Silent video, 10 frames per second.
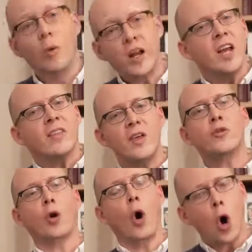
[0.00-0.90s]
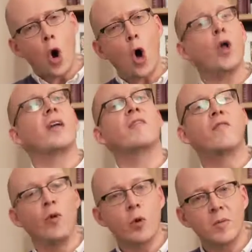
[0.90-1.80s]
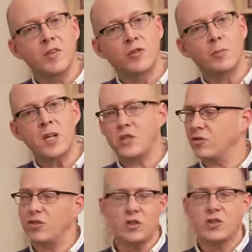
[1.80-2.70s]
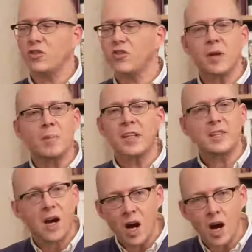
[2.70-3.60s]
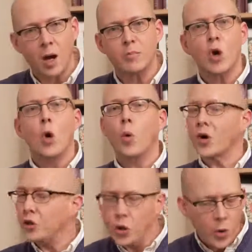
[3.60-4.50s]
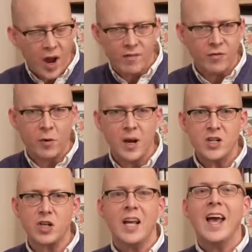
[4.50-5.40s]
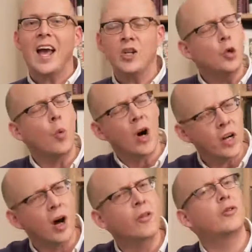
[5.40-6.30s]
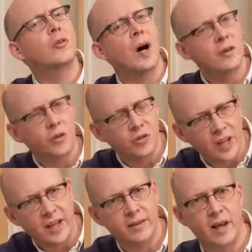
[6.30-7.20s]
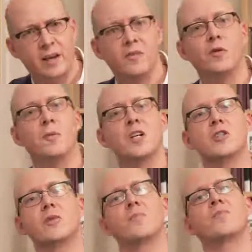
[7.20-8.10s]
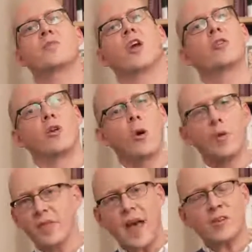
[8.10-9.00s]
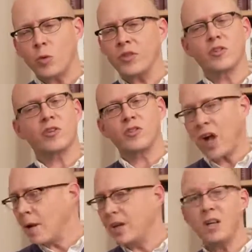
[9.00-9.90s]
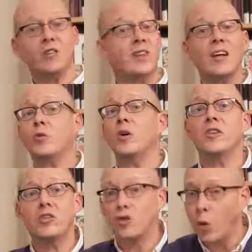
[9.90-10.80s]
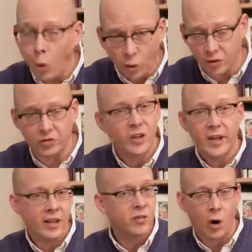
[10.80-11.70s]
right? These are all informative speeches. They're just simply times where you have information and you want others to understand that information. So that's what this assignment is. That's what this course is